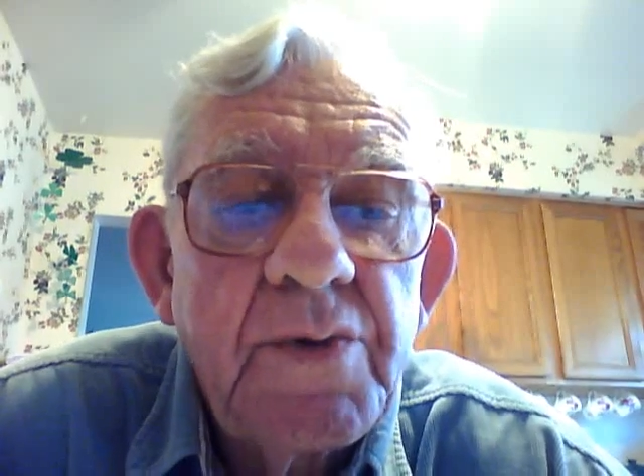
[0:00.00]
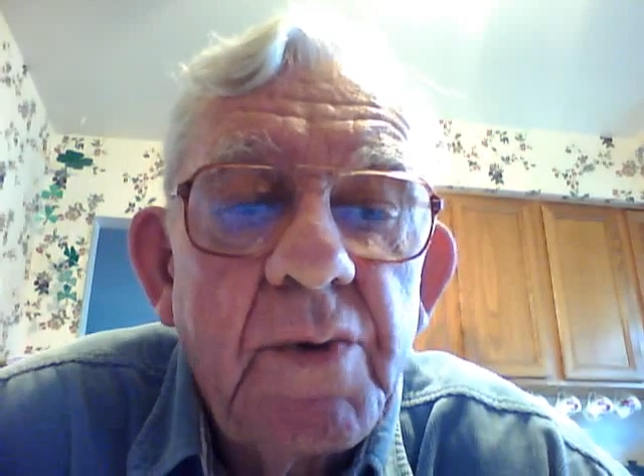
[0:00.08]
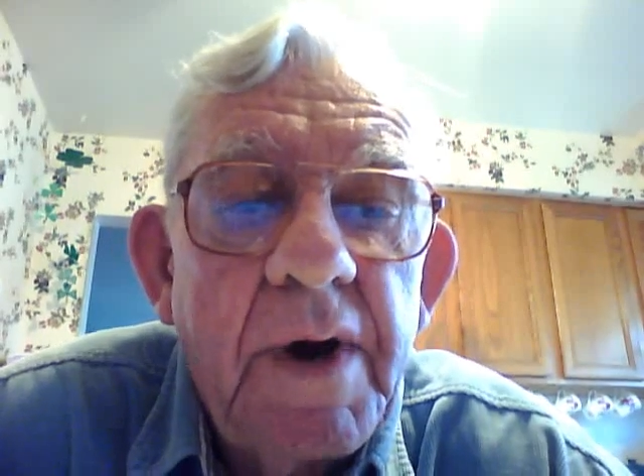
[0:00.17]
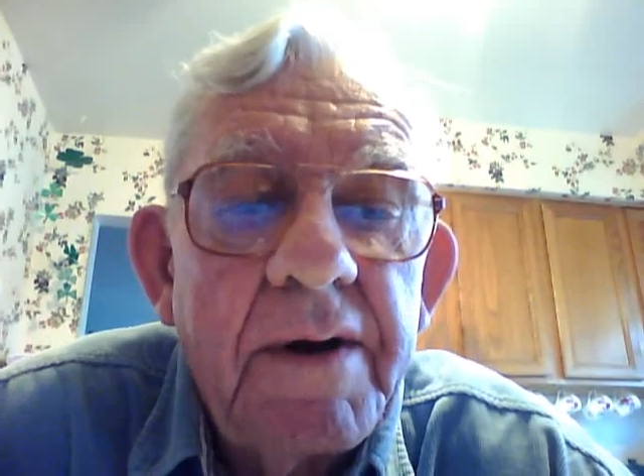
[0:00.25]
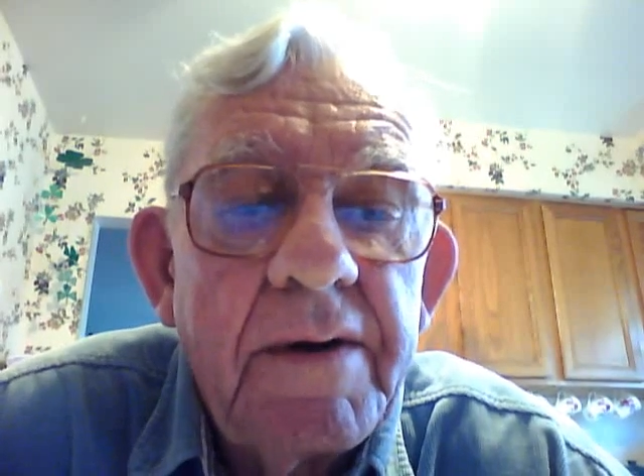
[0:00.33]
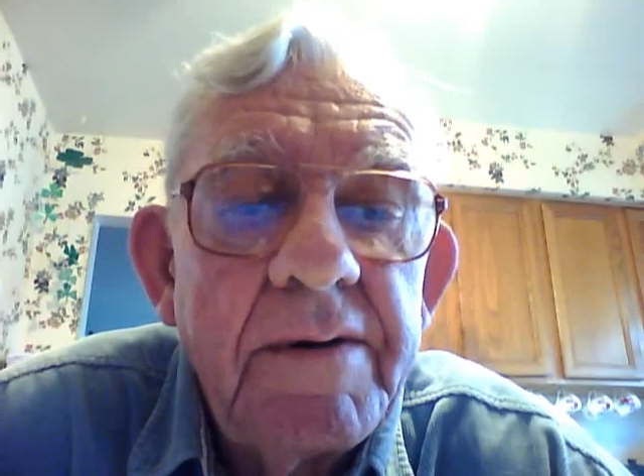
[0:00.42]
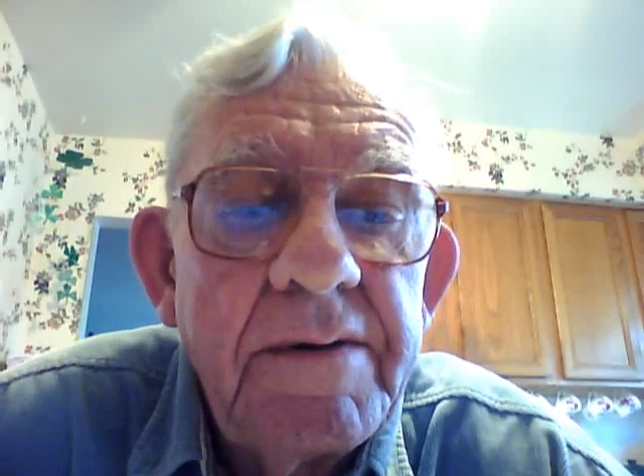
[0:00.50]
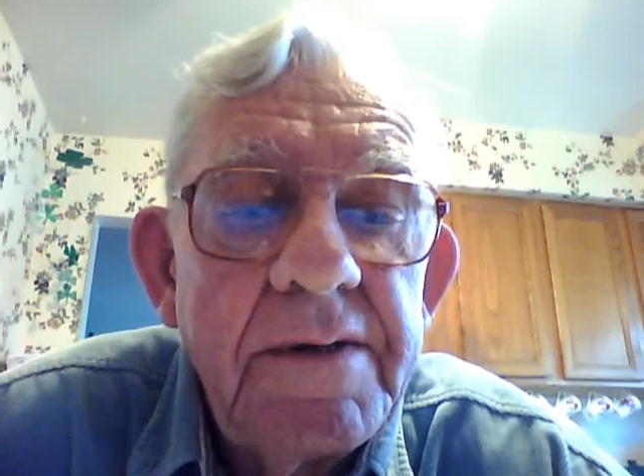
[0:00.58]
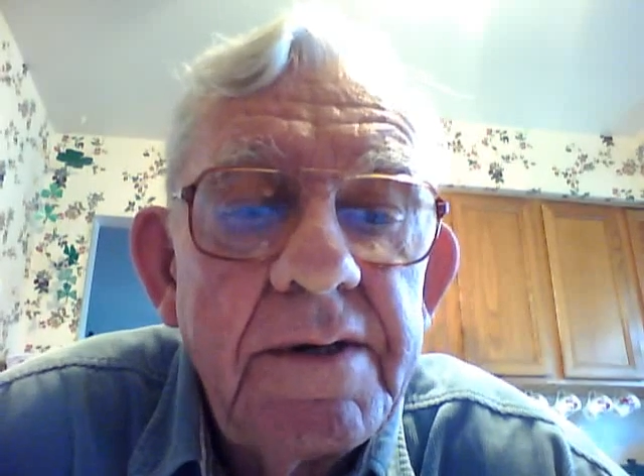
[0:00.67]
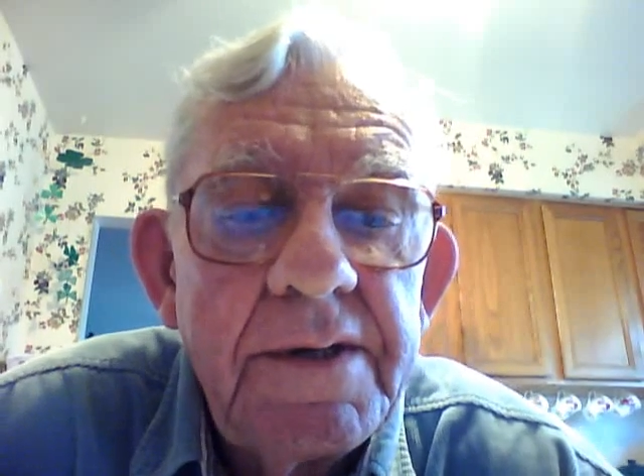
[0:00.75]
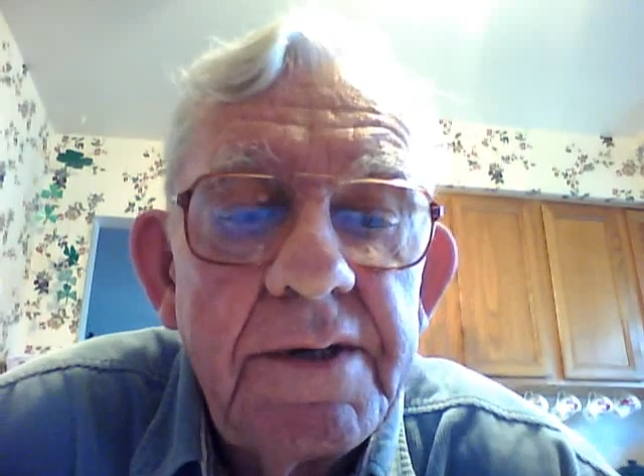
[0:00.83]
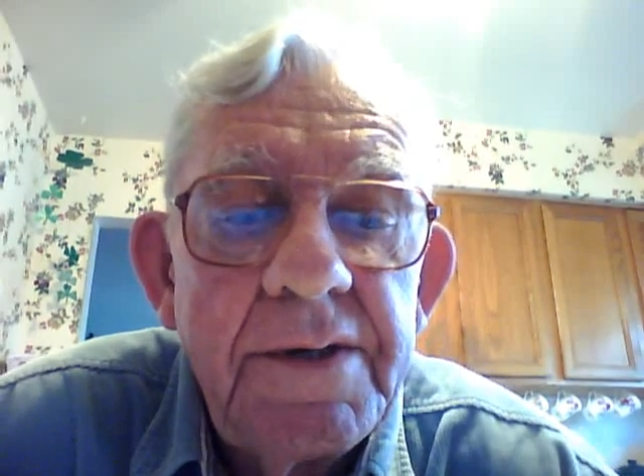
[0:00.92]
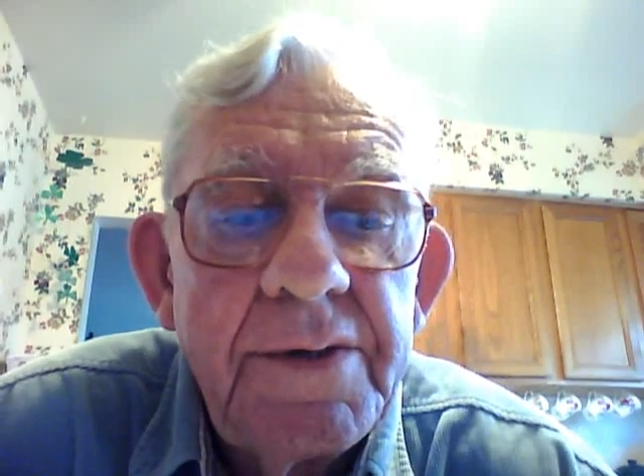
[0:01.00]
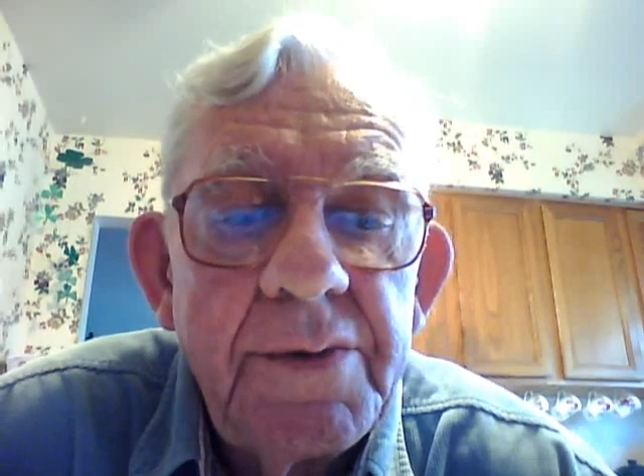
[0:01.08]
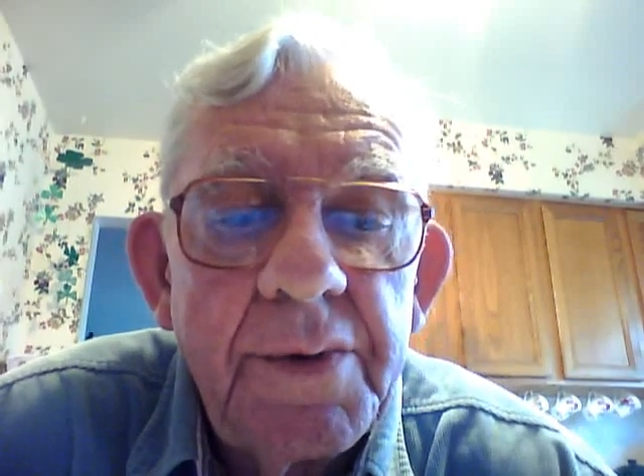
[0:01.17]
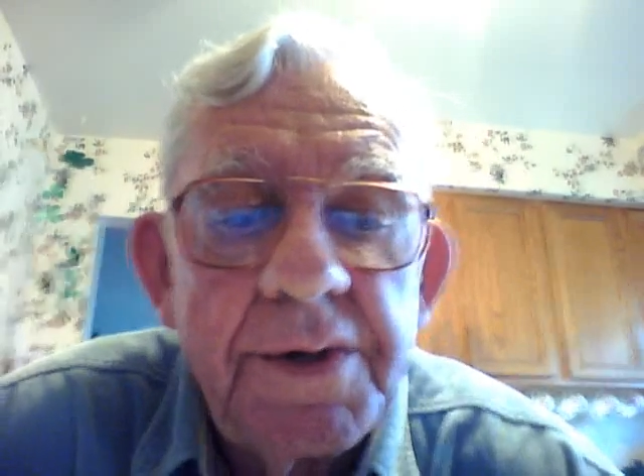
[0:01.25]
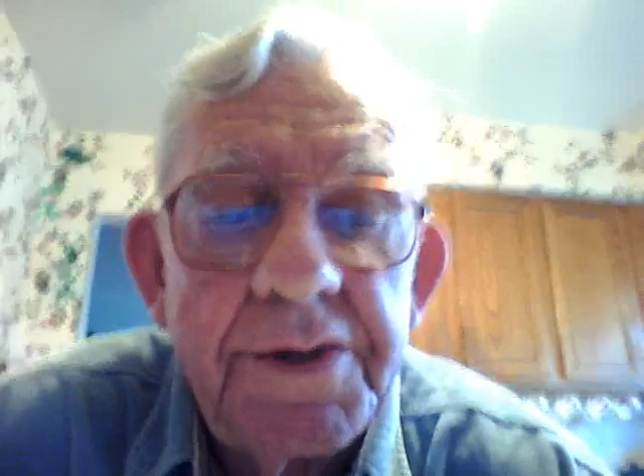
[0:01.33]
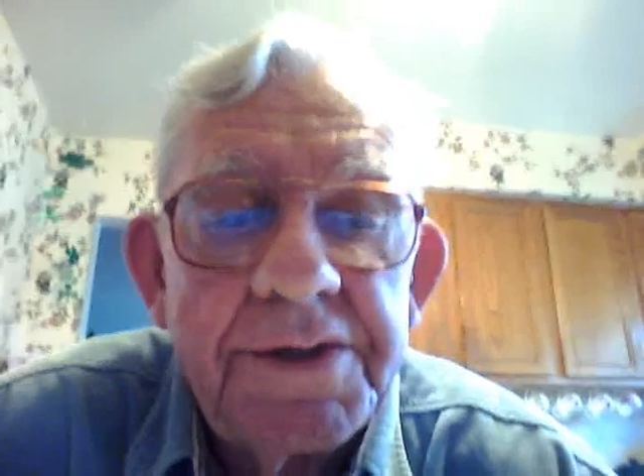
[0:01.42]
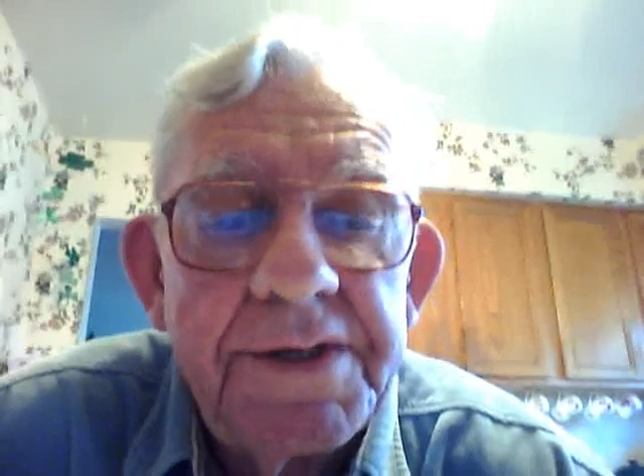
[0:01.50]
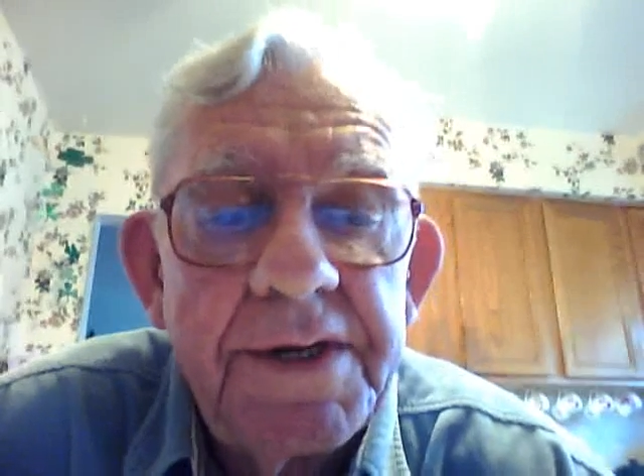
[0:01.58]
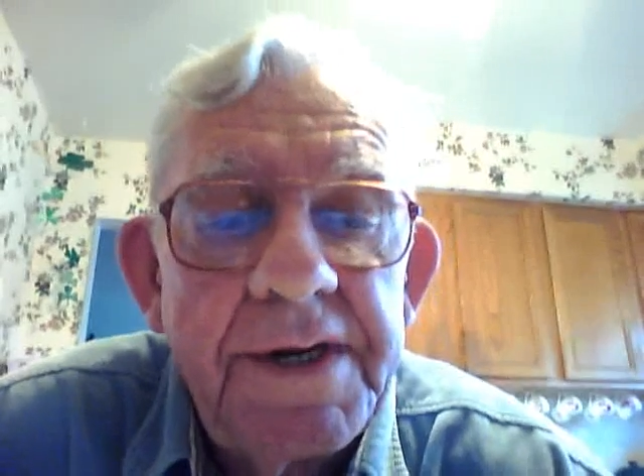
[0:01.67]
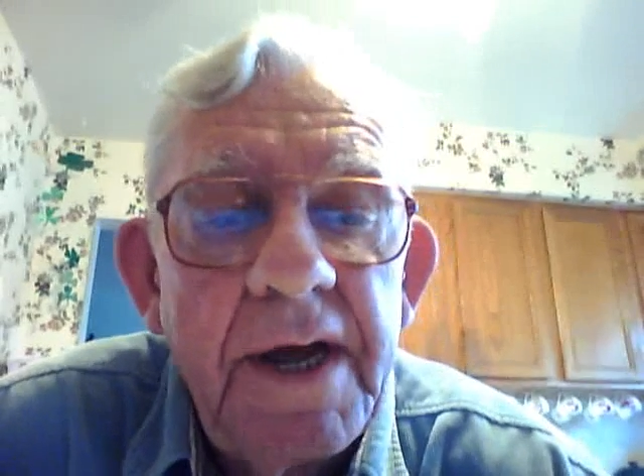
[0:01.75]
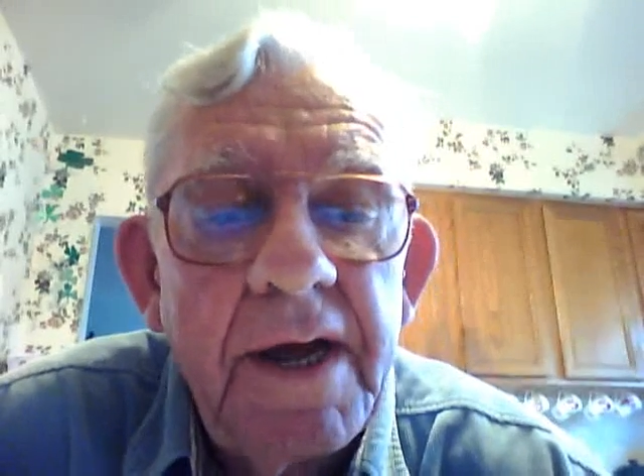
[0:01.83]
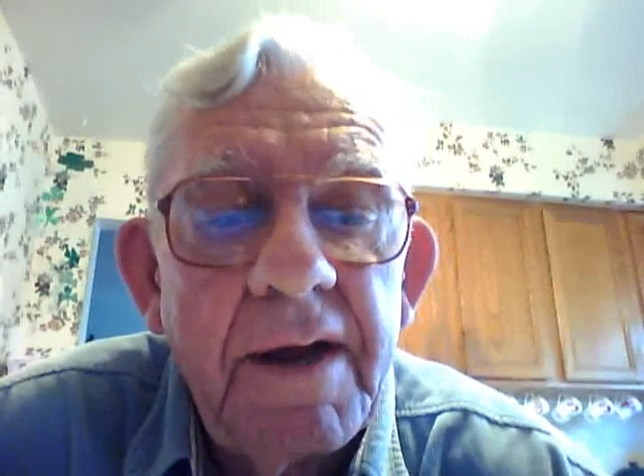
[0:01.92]
swatter, which is the
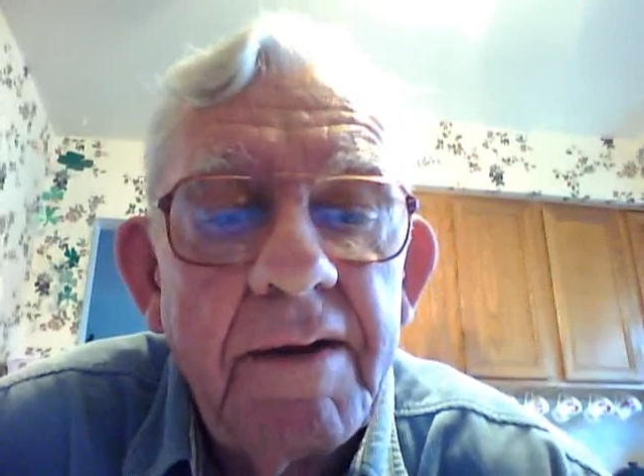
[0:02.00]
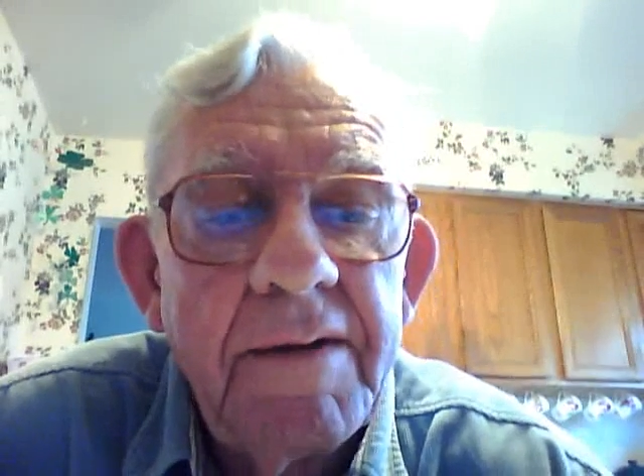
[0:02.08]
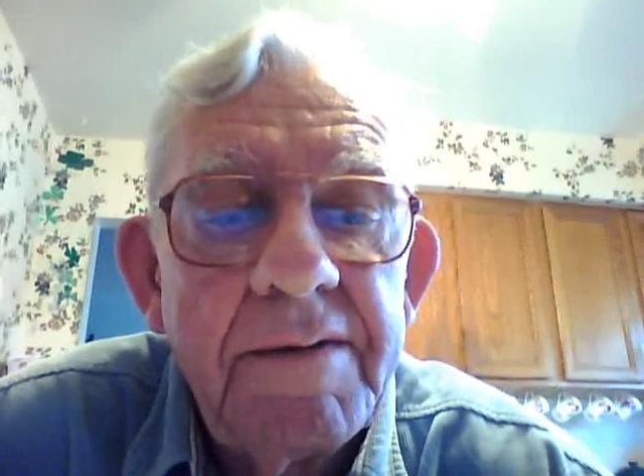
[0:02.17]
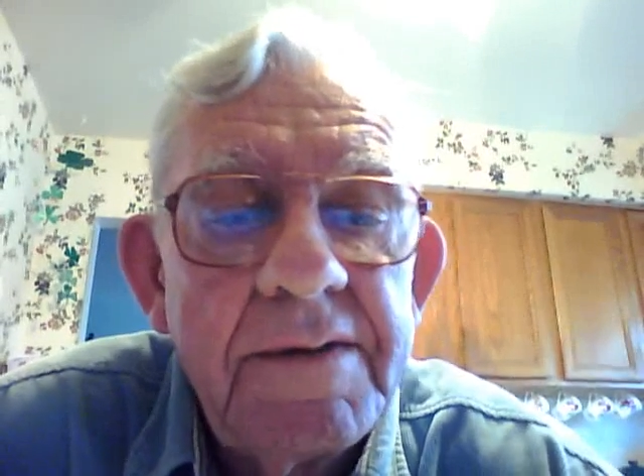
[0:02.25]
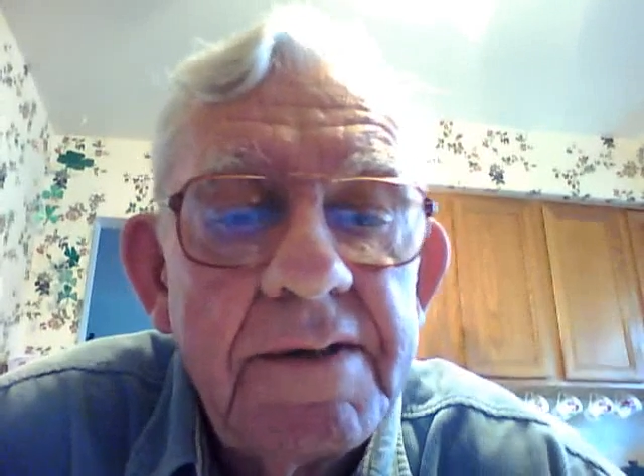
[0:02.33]
tail.